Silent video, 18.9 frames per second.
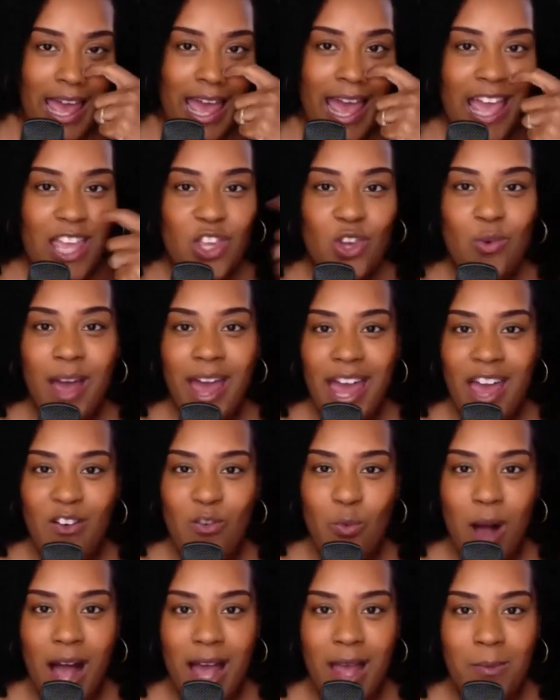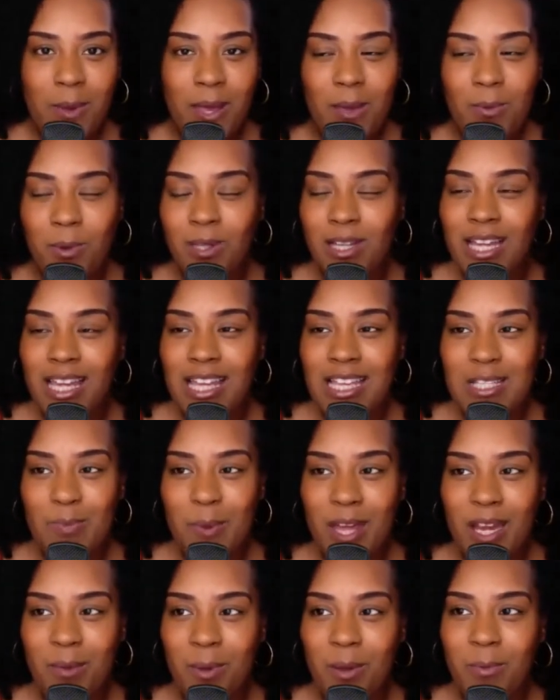And you have white people and
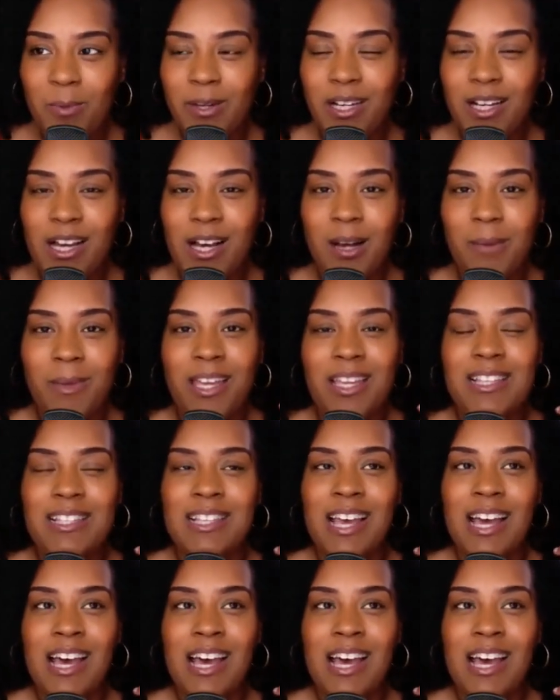Hispanic people in the comments,